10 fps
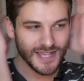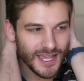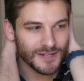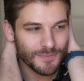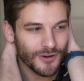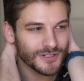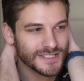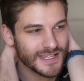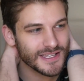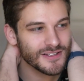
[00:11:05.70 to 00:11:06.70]
tight
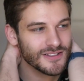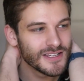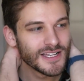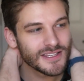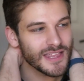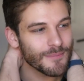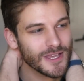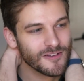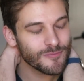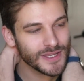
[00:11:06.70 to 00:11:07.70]
ponytail, that
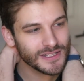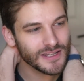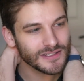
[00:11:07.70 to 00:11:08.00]
may have been